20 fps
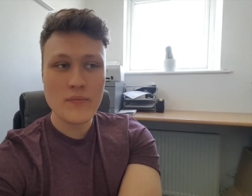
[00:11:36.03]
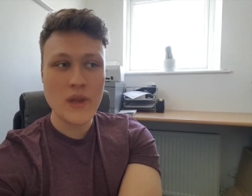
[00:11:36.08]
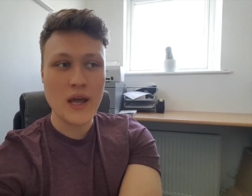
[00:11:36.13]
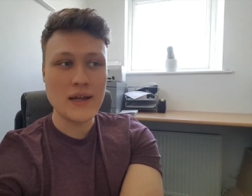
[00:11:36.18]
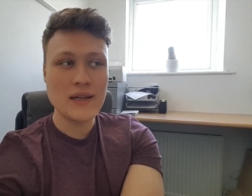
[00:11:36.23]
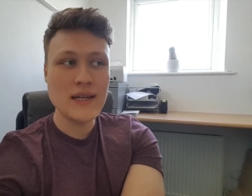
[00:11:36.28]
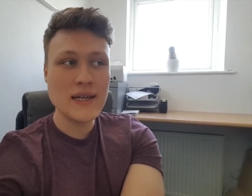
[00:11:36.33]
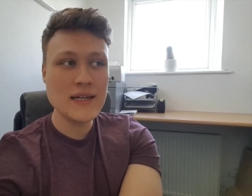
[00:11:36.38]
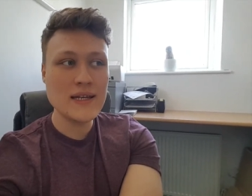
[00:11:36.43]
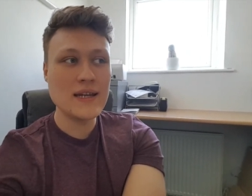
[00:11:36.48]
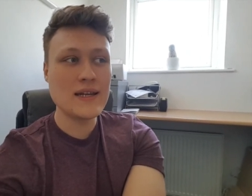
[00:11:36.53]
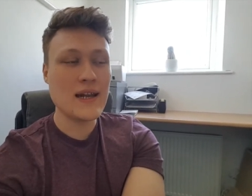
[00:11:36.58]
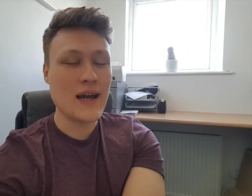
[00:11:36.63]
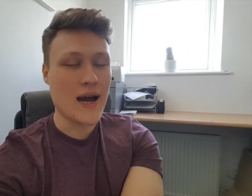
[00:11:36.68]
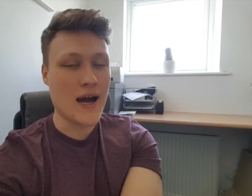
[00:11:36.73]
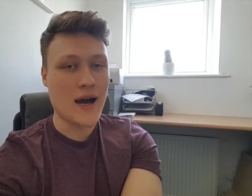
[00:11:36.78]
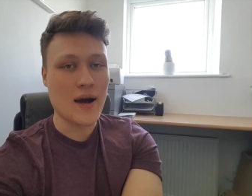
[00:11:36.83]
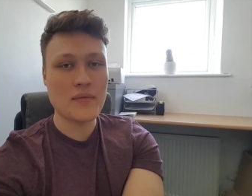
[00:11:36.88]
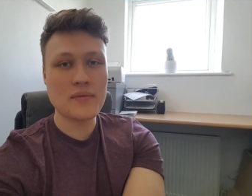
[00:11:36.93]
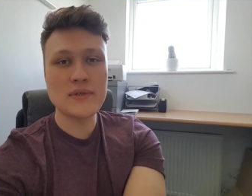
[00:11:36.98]
I needed
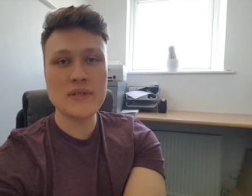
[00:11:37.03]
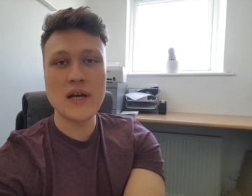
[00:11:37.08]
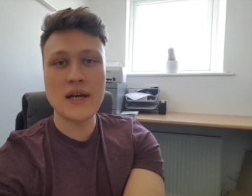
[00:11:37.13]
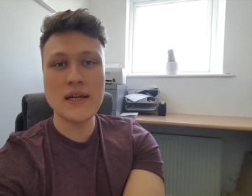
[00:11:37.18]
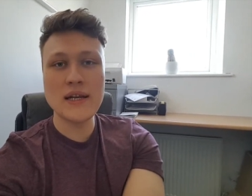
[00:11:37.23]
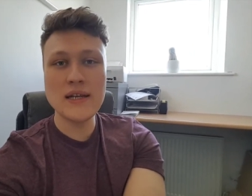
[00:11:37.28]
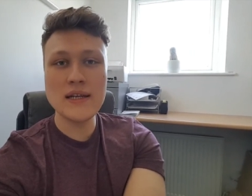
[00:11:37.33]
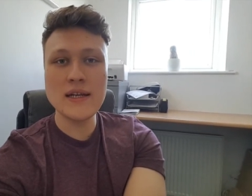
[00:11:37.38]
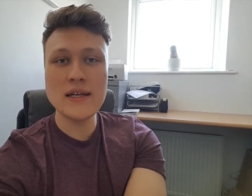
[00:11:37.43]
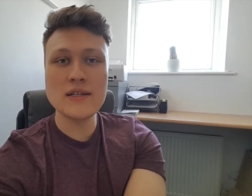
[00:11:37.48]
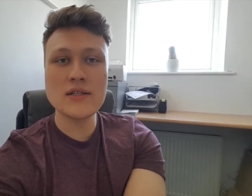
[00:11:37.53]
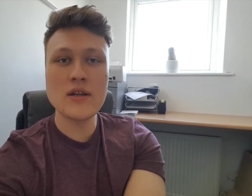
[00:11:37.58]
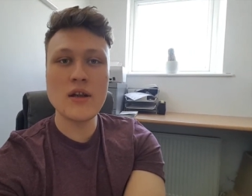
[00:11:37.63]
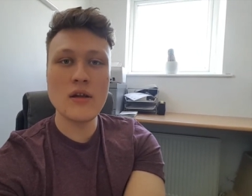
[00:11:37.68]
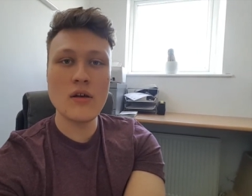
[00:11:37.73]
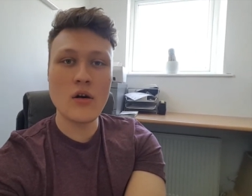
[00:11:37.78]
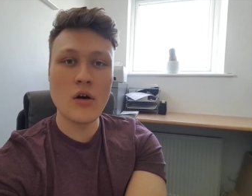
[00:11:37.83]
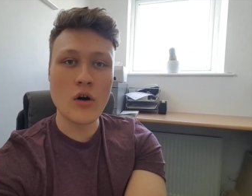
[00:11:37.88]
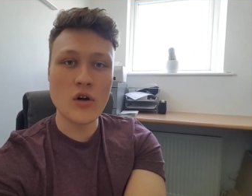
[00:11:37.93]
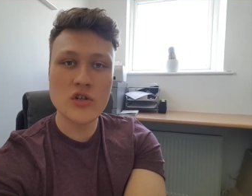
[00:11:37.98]
apps, I needed
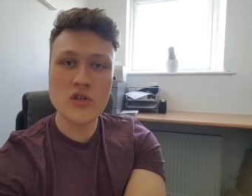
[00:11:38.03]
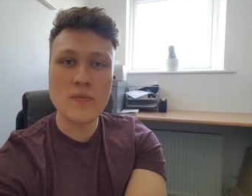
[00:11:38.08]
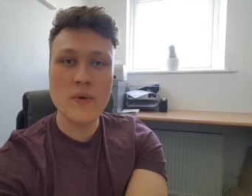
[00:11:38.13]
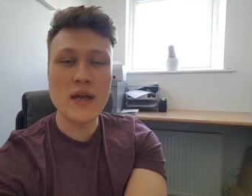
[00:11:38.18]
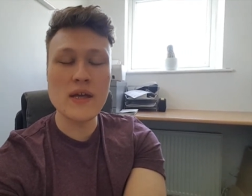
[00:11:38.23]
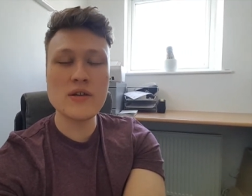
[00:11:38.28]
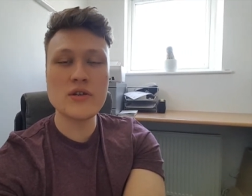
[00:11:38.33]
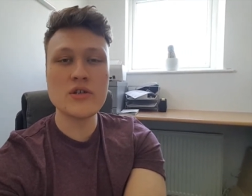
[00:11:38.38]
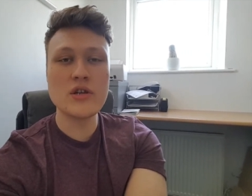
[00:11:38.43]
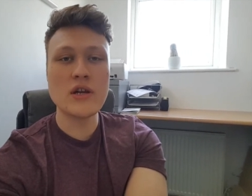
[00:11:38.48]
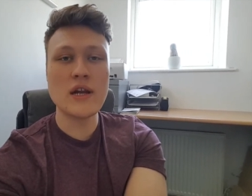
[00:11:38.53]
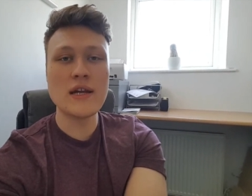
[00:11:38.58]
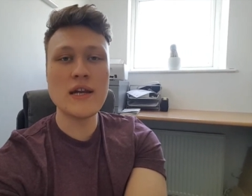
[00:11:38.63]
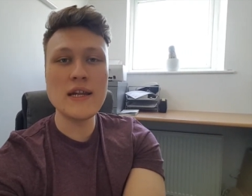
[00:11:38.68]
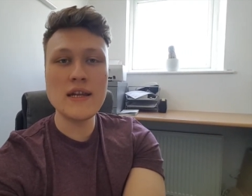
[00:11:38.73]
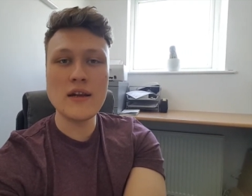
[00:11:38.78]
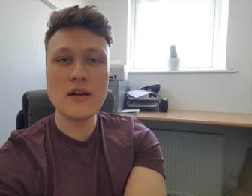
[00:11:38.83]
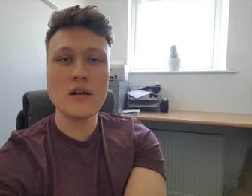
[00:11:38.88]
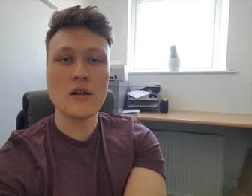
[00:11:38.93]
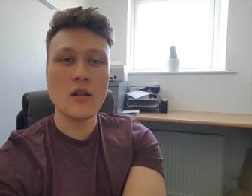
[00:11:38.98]
automation, I
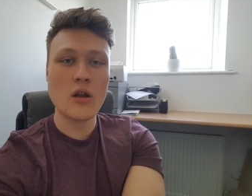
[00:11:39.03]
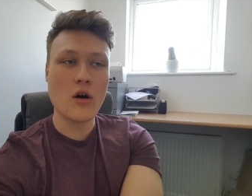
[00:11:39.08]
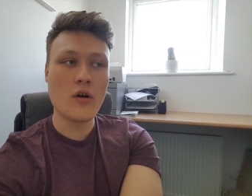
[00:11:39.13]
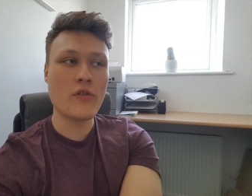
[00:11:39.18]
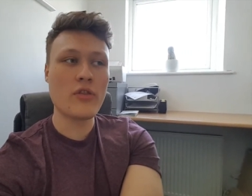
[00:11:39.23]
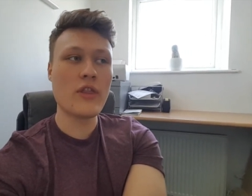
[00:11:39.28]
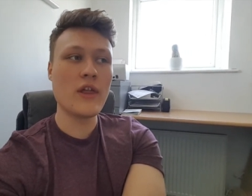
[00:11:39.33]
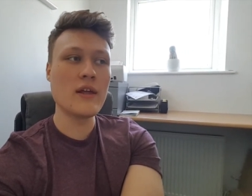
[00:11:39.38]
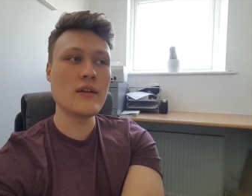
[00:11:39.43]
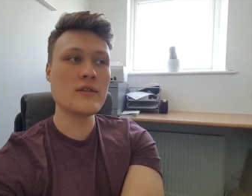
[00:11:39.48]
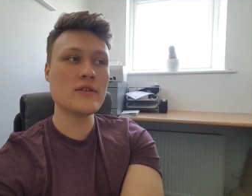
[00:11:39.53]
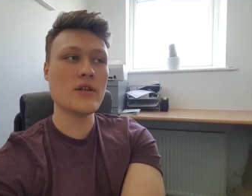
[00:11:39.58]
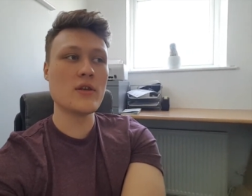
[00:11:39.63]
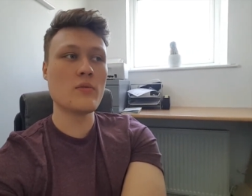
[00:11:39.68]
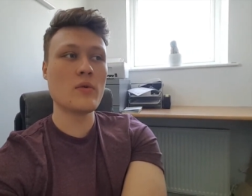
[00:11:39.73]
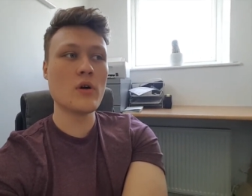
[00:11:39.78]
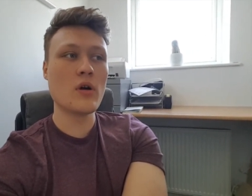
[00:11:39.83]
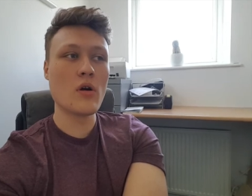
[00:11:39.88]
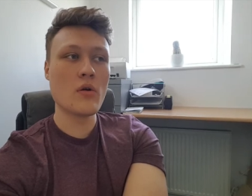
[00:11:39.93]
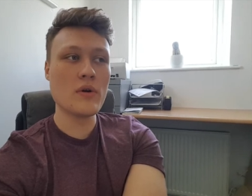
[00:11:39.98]
needed a lot of things that
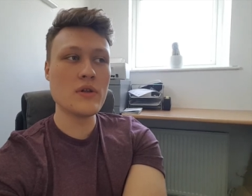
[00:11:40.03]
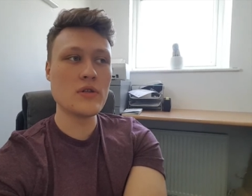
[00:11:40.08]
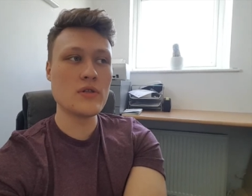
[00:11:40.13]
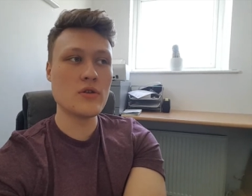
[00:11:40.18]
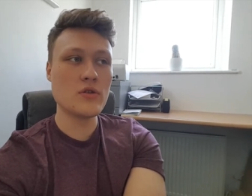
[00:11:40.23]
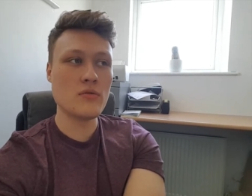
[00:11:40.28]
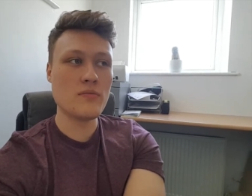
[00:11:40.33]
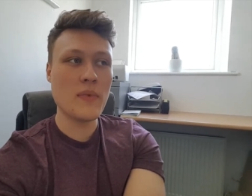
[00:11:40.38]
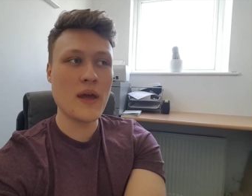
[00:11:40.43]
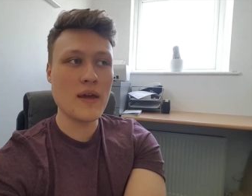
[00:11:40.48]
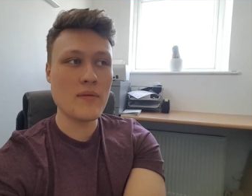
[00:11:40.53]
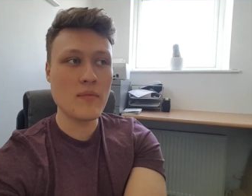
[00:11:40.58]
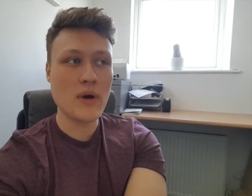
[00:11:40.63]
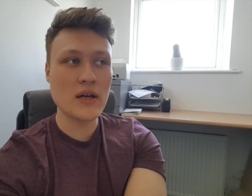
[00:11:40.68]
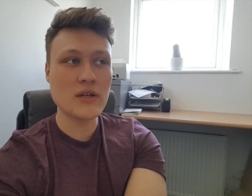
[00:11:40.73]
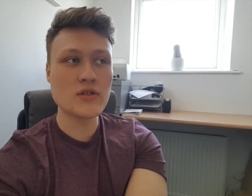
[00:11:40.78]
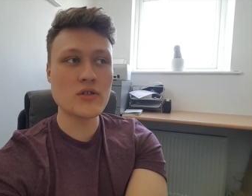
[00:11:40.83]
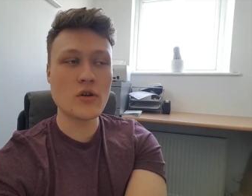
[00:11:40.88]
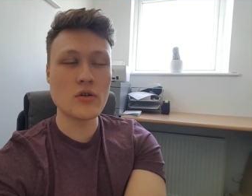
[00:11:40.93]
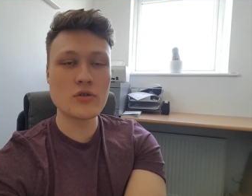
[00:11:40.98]
were going to make my
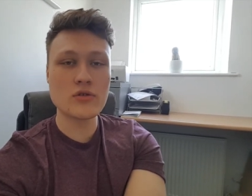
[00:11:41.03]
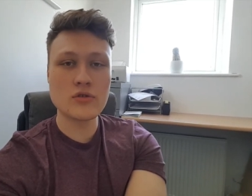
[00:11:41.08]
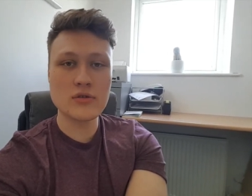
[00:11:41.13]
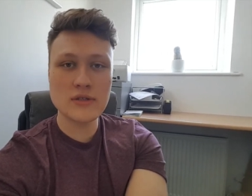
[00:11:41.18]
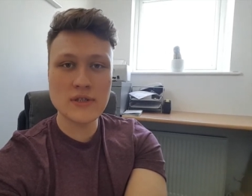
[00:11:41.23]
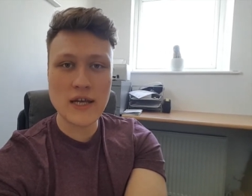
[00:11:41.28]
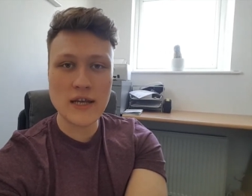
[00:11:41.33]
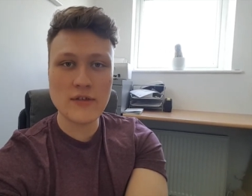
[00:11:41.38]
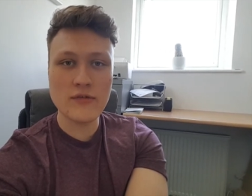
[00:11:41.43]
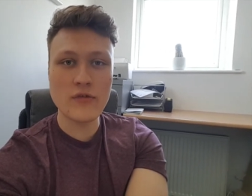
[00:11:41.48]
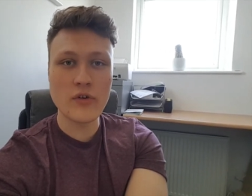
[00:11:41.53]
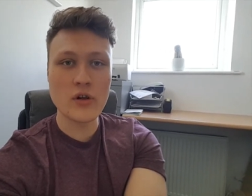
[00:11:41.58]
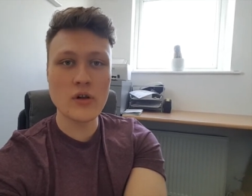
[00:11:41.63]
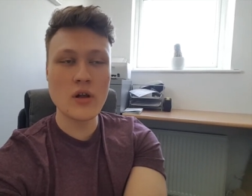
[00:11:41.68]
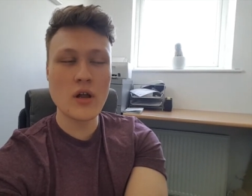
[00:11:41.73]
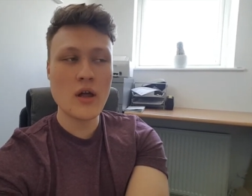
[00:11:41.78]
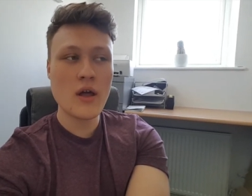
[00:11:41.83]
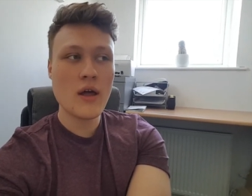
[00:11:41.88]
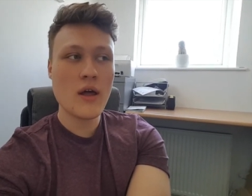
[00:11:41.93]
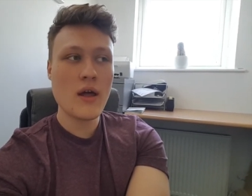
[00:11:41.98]
store successful